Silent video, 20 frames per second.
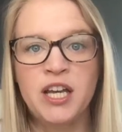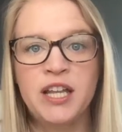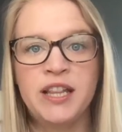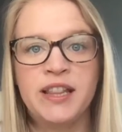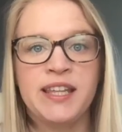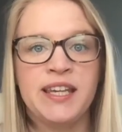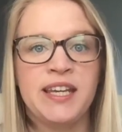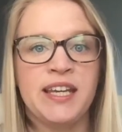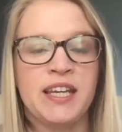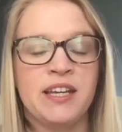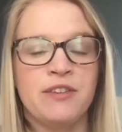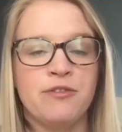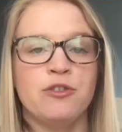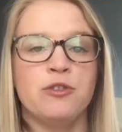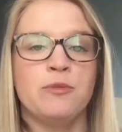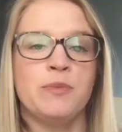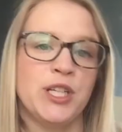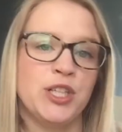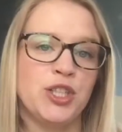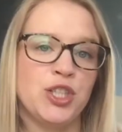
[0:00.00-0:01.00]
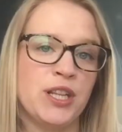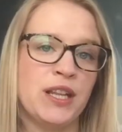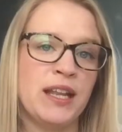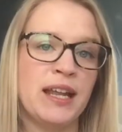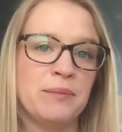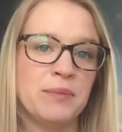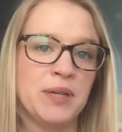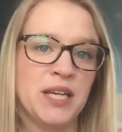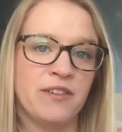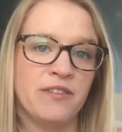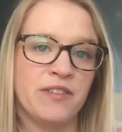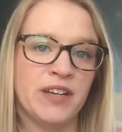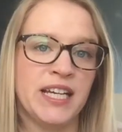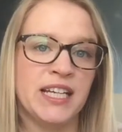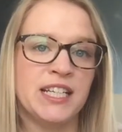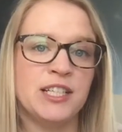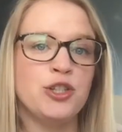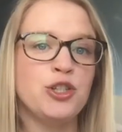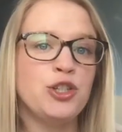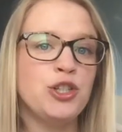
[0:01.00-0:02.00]
The information that I'm giving
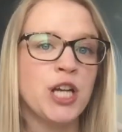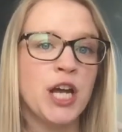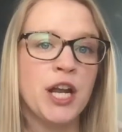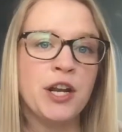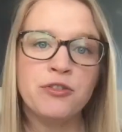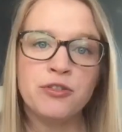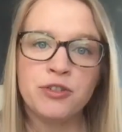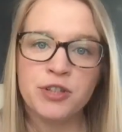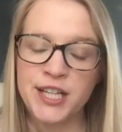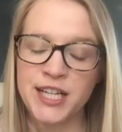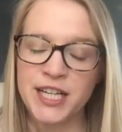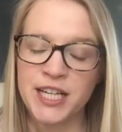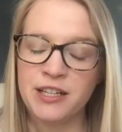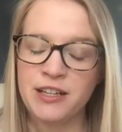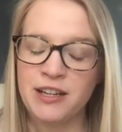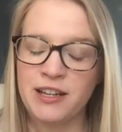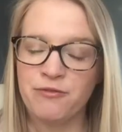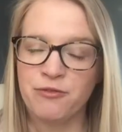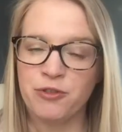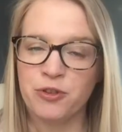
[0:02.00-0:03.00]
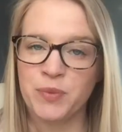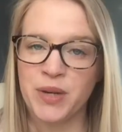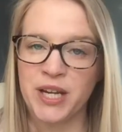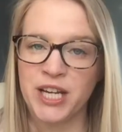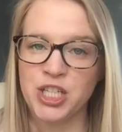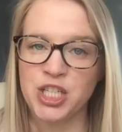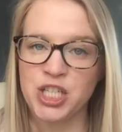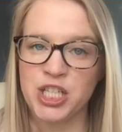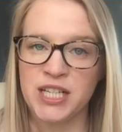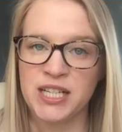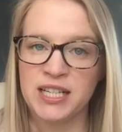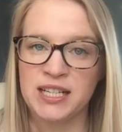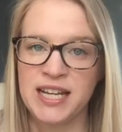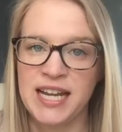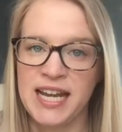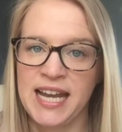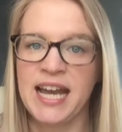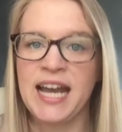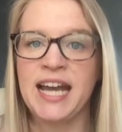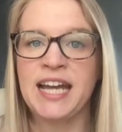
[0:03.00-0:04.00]
is general legal information
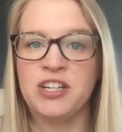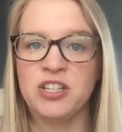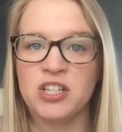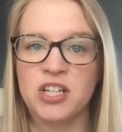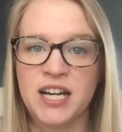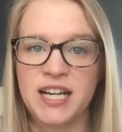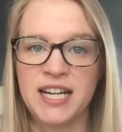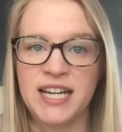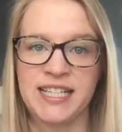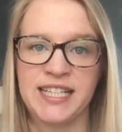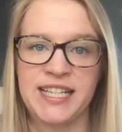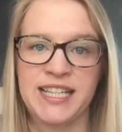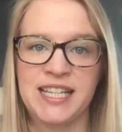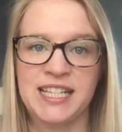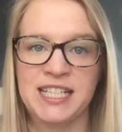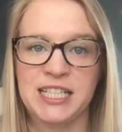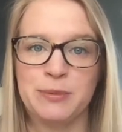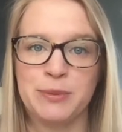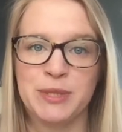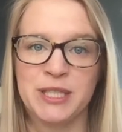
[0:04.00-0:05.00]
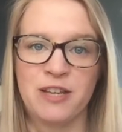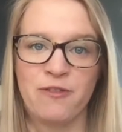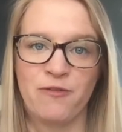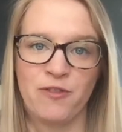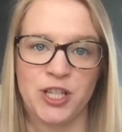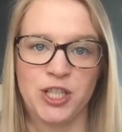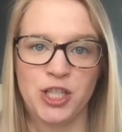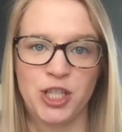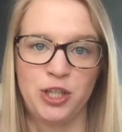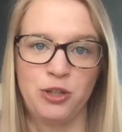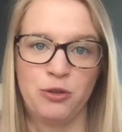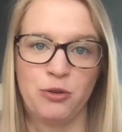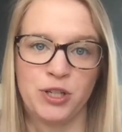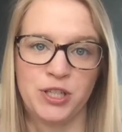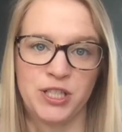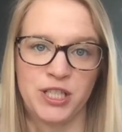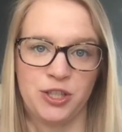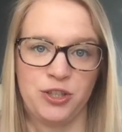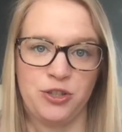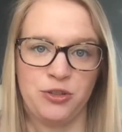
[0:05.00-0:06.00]
and not anything specific to your
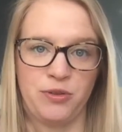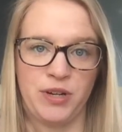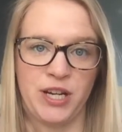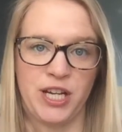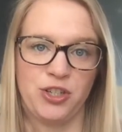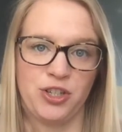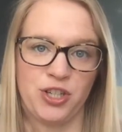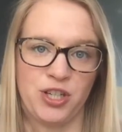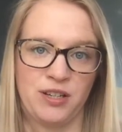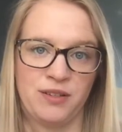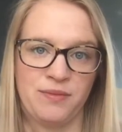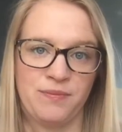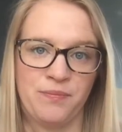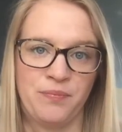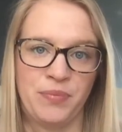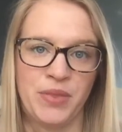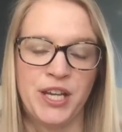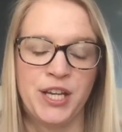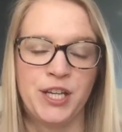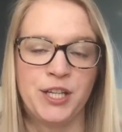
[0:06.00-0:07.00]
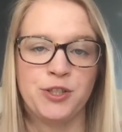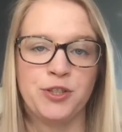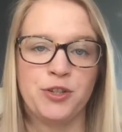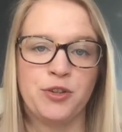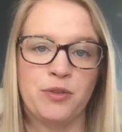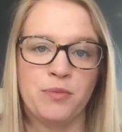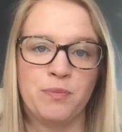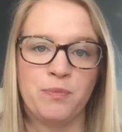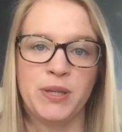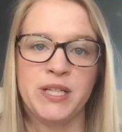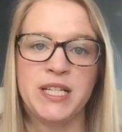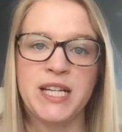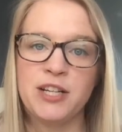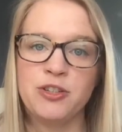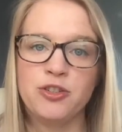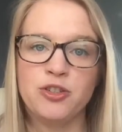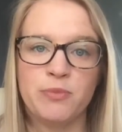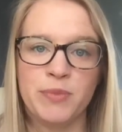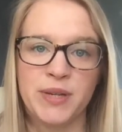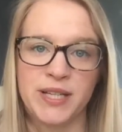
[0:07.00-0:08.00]
situation. So the
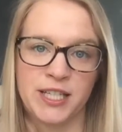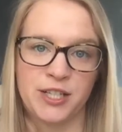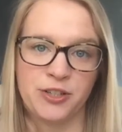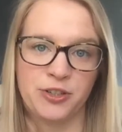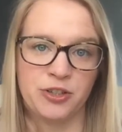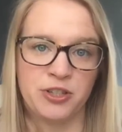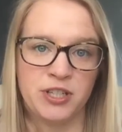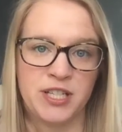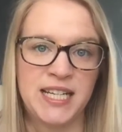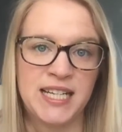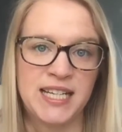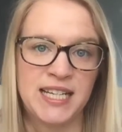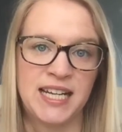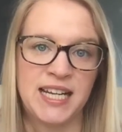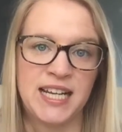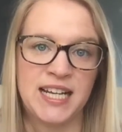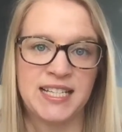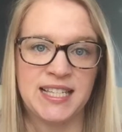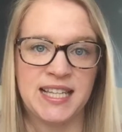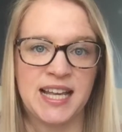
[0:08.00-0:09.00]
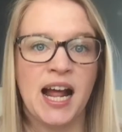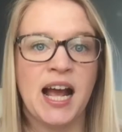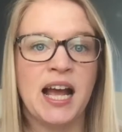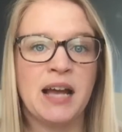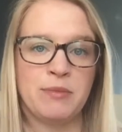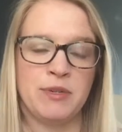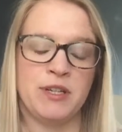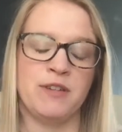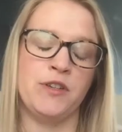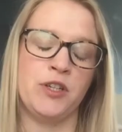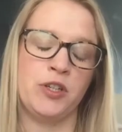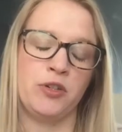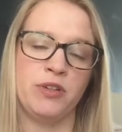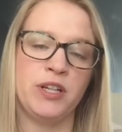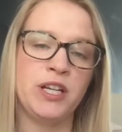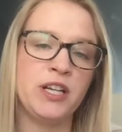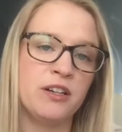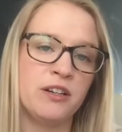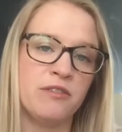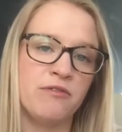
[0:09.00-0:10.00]
potential misunderstanding is that I'm giving you
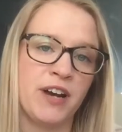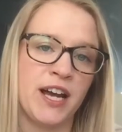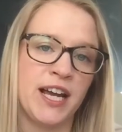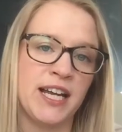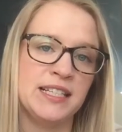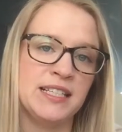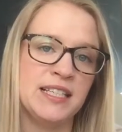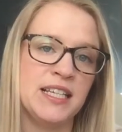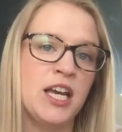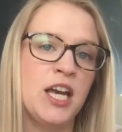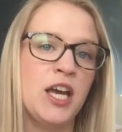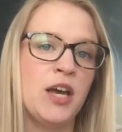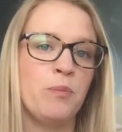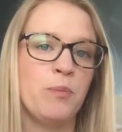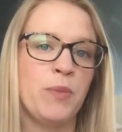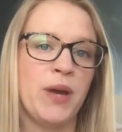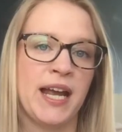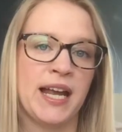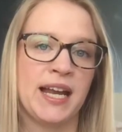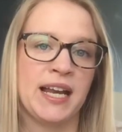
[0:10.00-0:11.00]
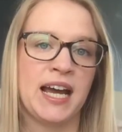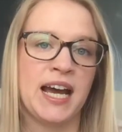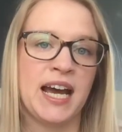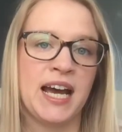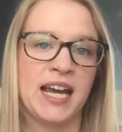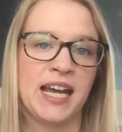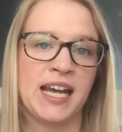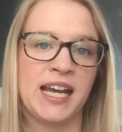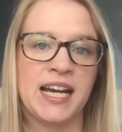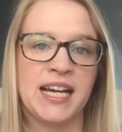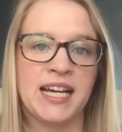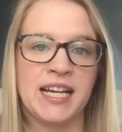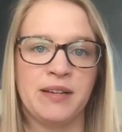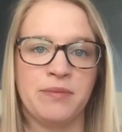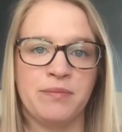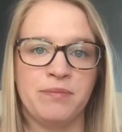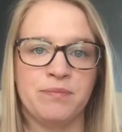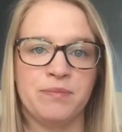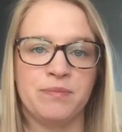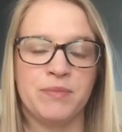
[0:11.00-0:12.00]
legal advice, and I
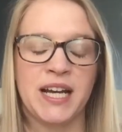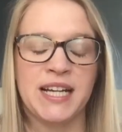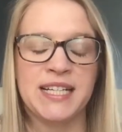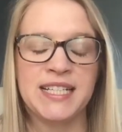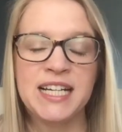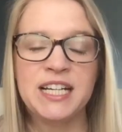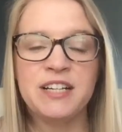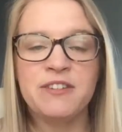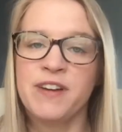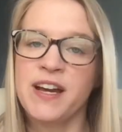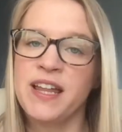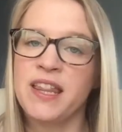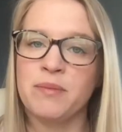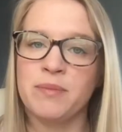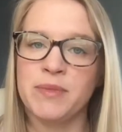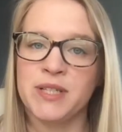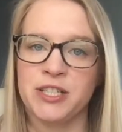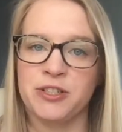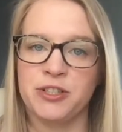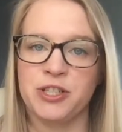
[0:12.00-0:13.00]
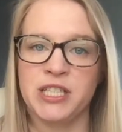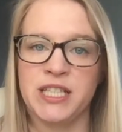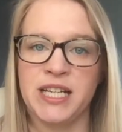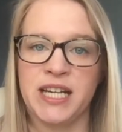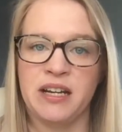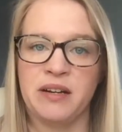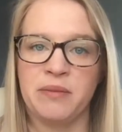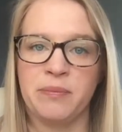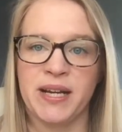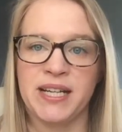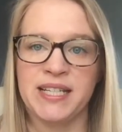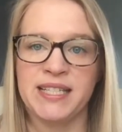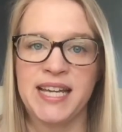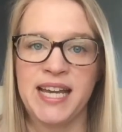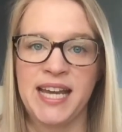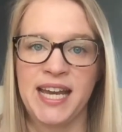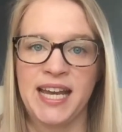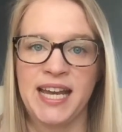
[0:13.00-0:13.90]
identify that misunderstanding by saying,